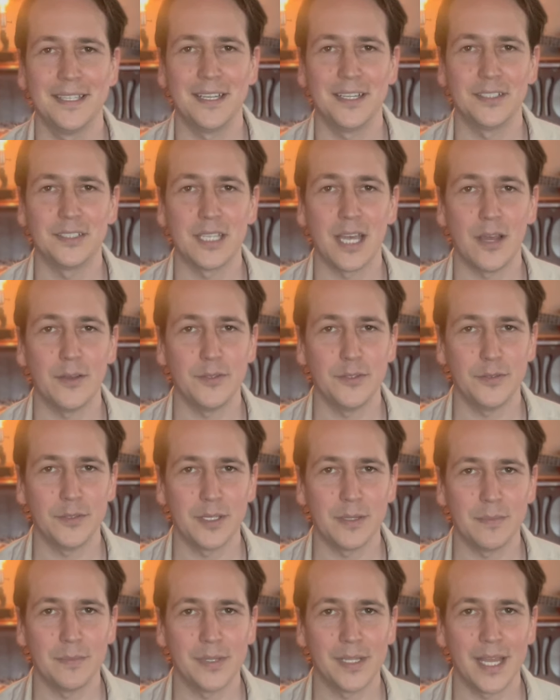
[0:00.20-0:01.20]
Here's how you
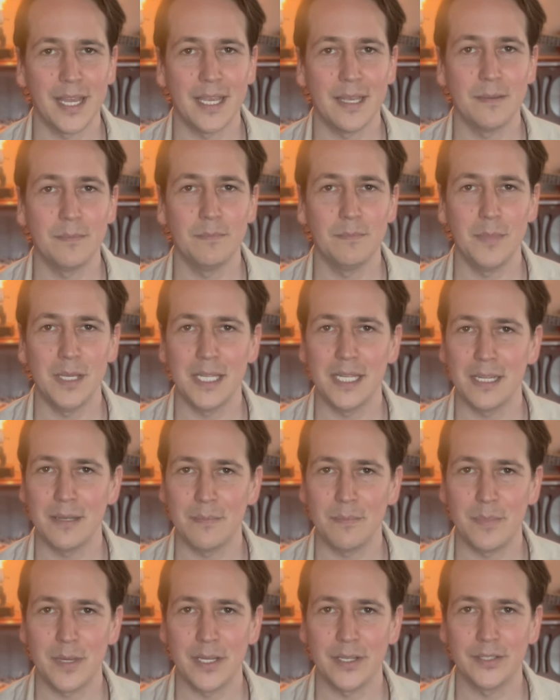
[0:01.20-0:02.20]
can play
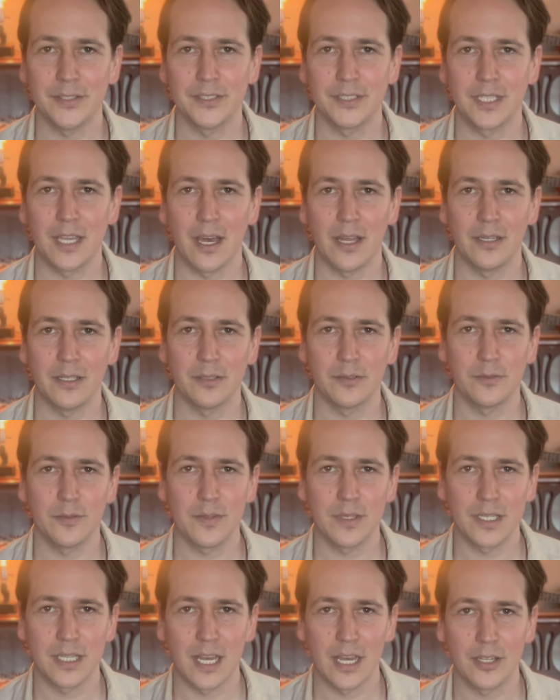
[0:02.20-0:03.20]
medium builds cutting through
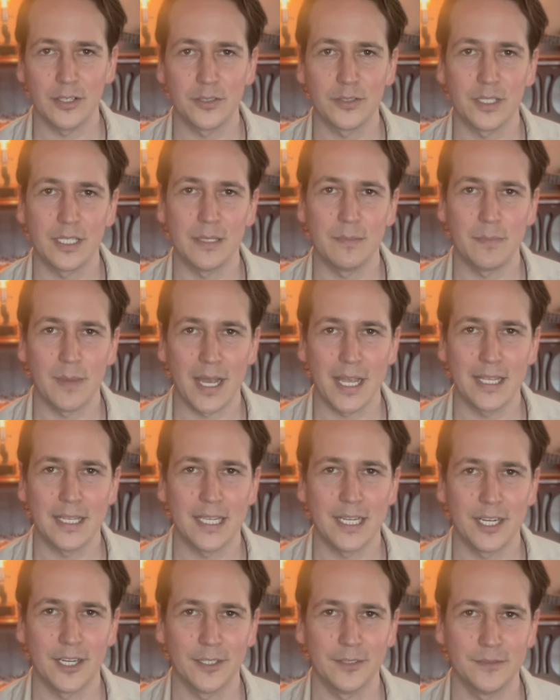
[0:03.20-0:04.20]
the country by
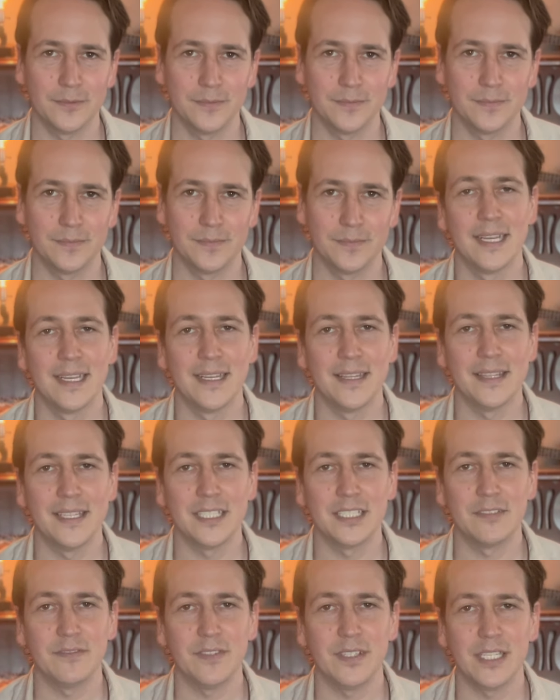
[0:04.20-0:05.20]
ear.
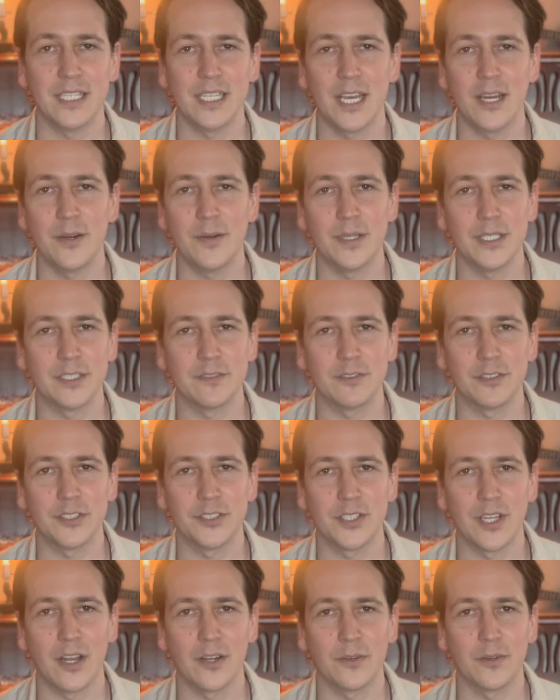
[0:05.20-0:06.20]
This video is for
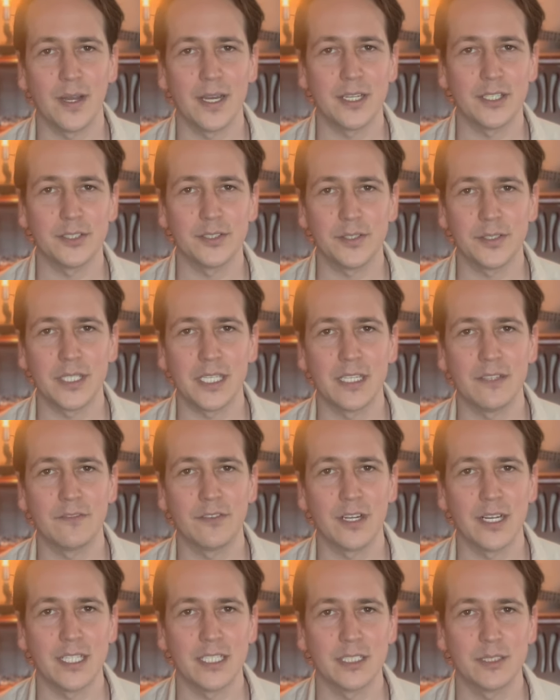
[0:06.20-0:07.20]
songwriters looking
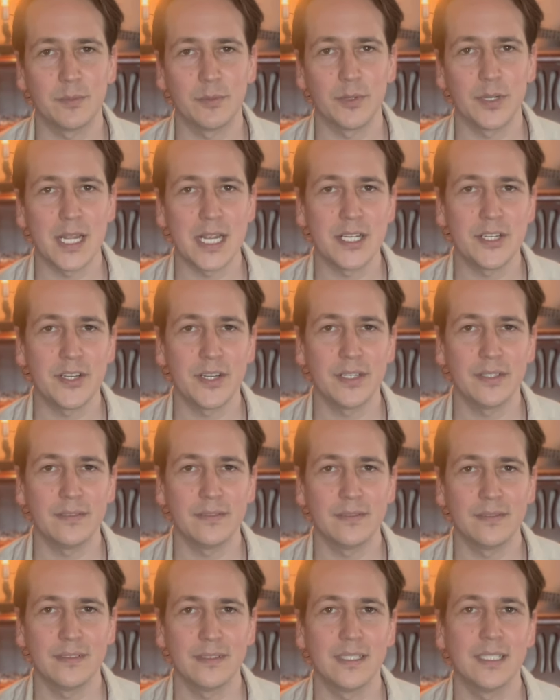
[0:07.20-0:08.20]
for inspiration.
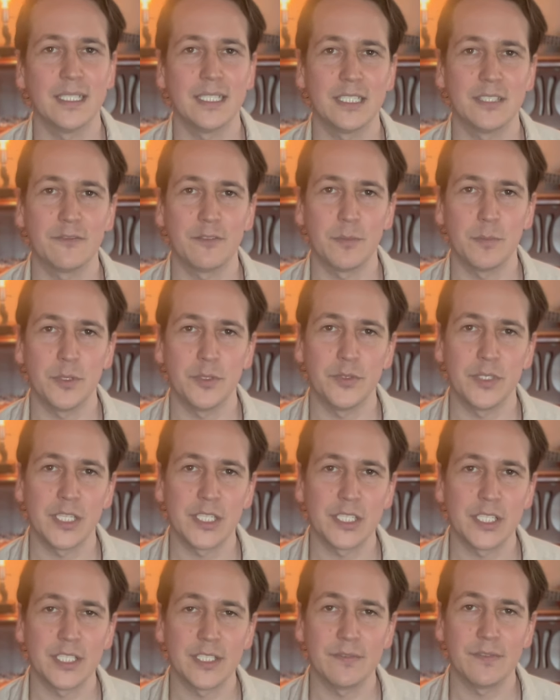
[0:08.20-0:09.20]
It's for
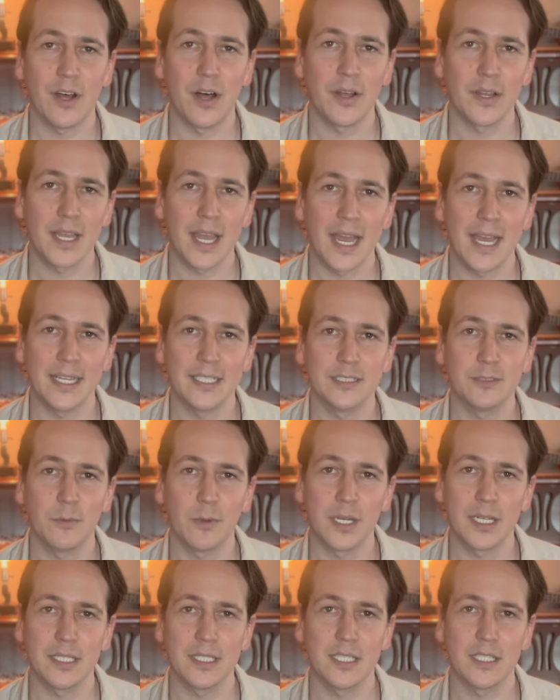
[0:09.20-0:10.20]
musicians of all kinds
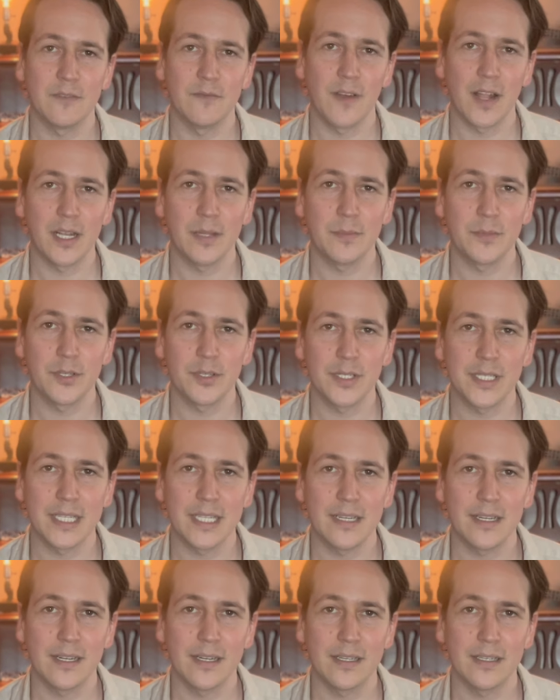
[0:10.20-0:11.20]
wanting to develop their
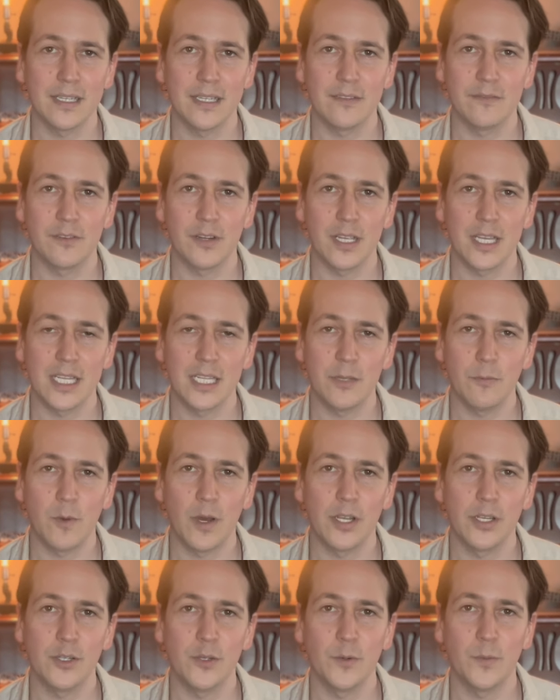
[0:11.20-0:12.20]
ear, and for
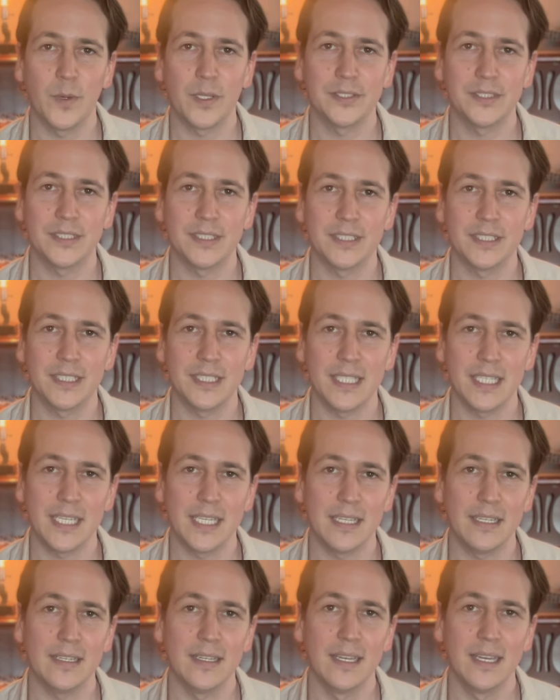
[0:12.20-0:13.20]
anyone who wants to
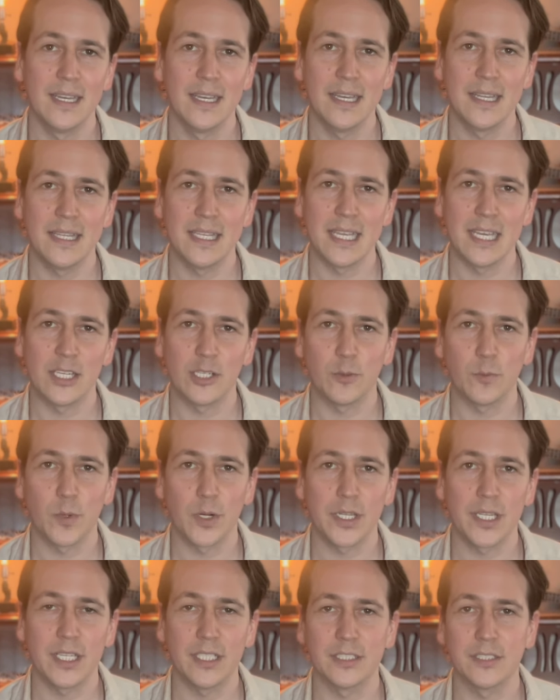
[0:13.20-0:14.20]
see the inner
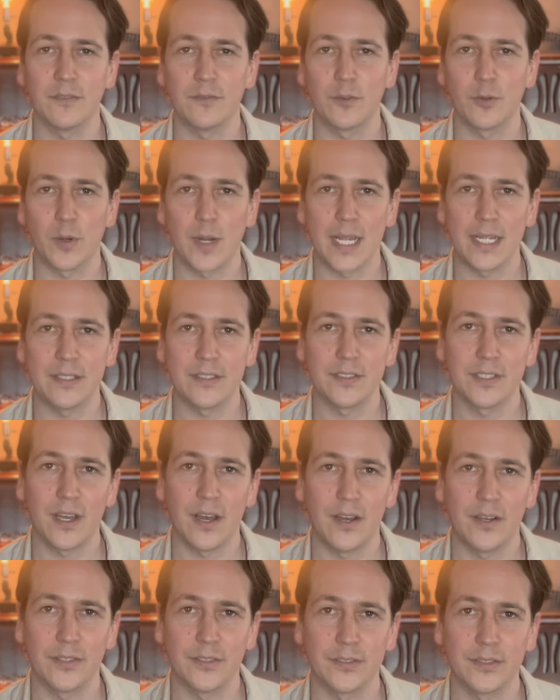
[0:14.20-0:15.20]
workings of great
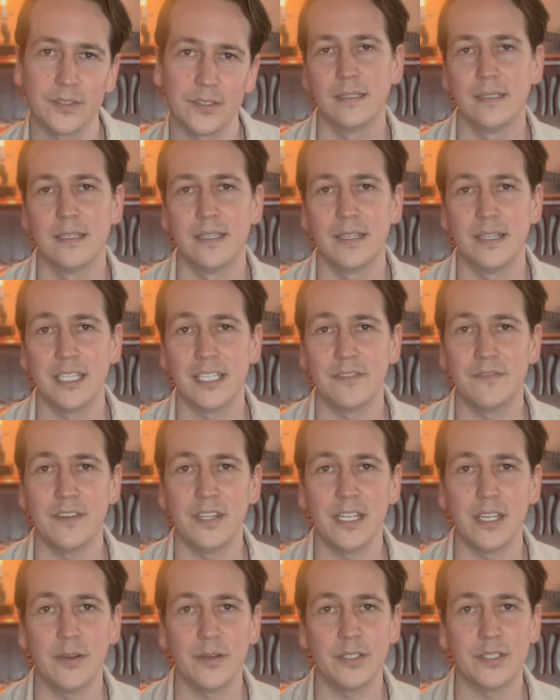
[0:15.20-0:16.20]
songs. This
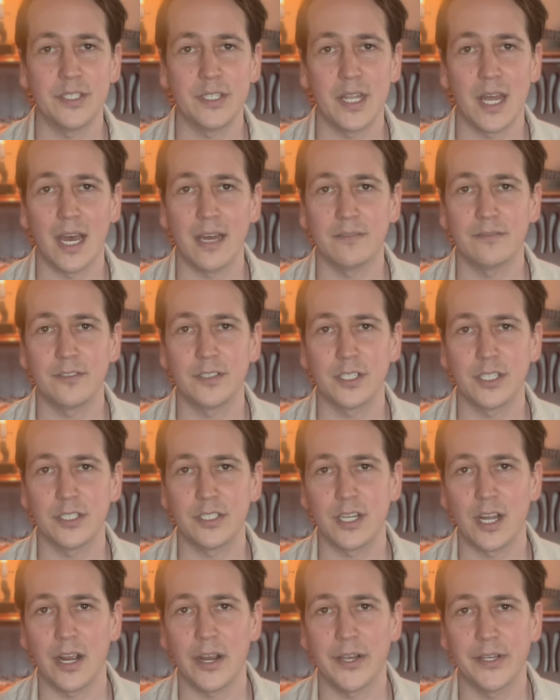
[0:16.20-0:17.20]
video is not for
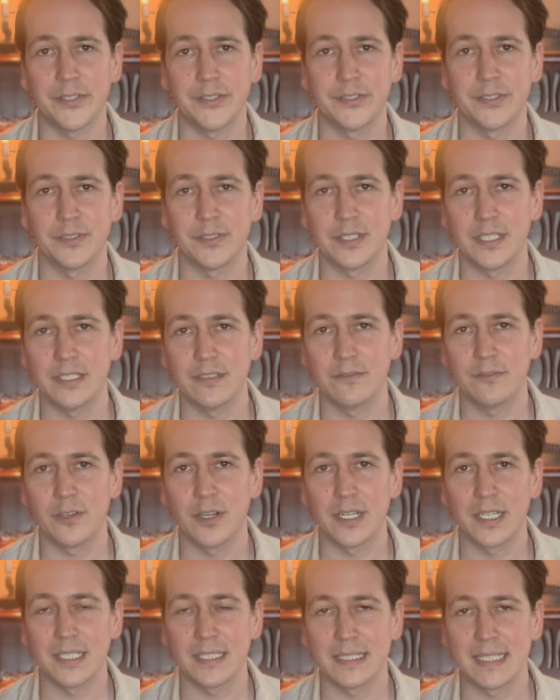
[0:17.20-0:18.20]
guitarists looking for
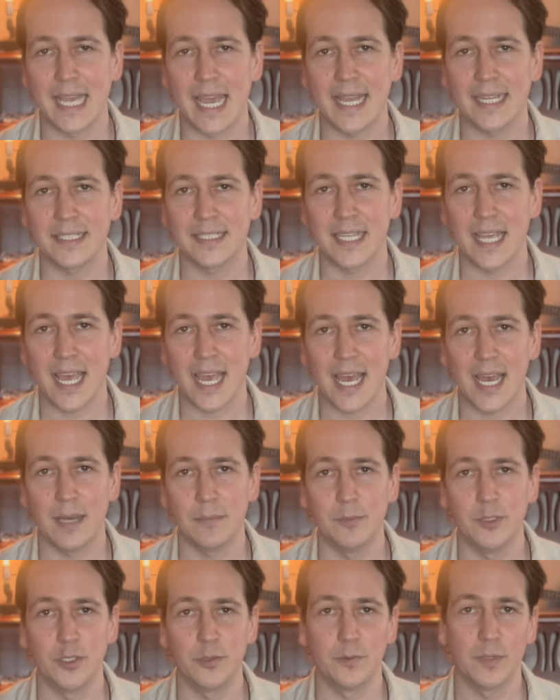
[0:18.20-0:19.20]
an exact
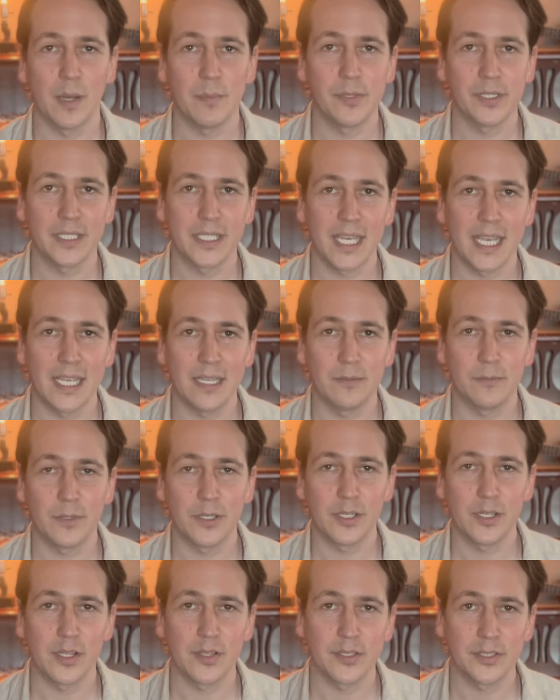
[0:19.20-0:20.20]
tab to replicate
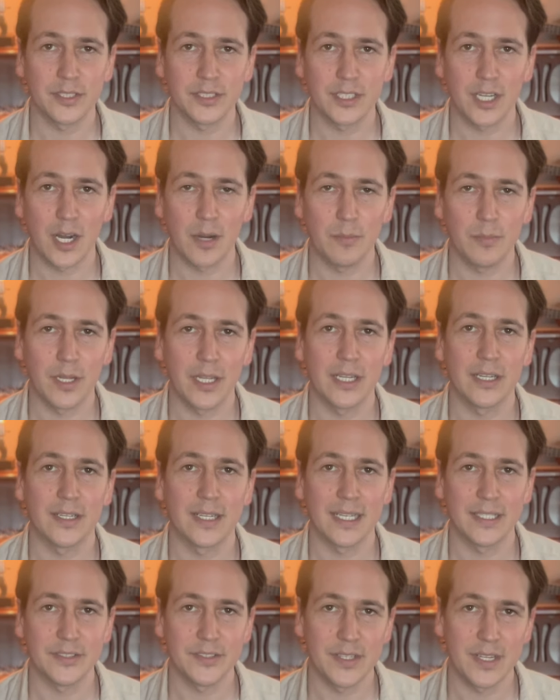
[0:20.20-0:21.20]
what another guitar
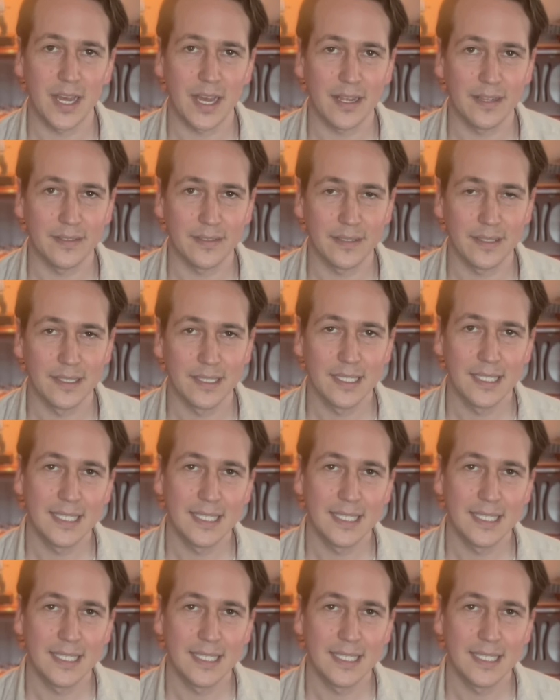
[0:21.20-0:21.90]
player has done.